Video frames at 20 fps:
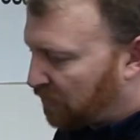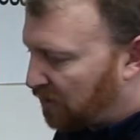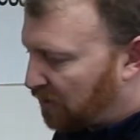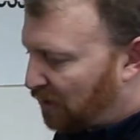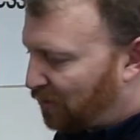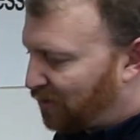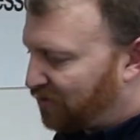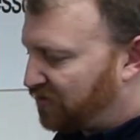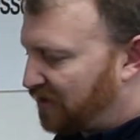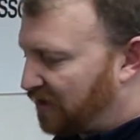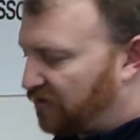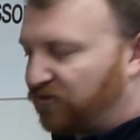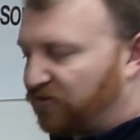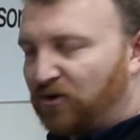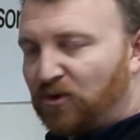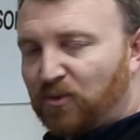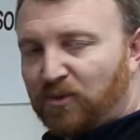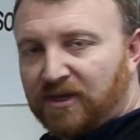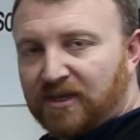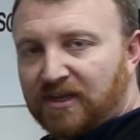And once that's
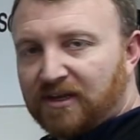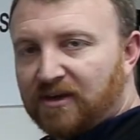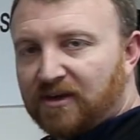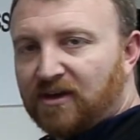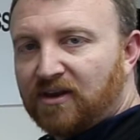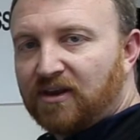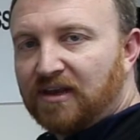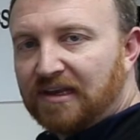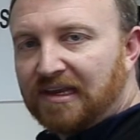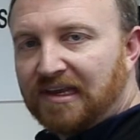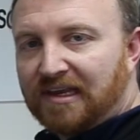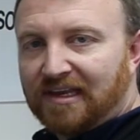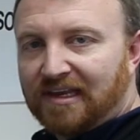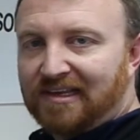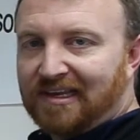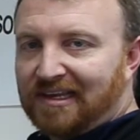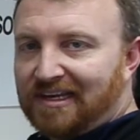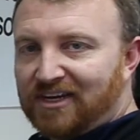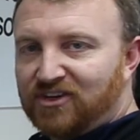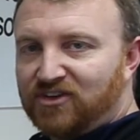through, we can
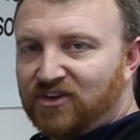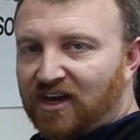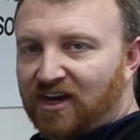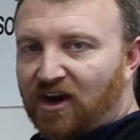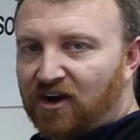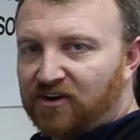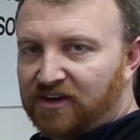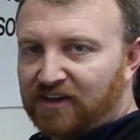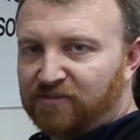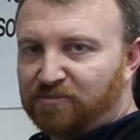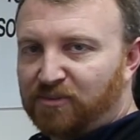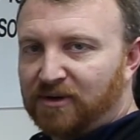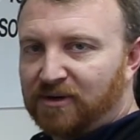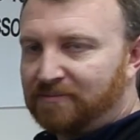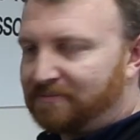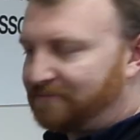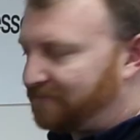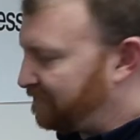initiate our test print.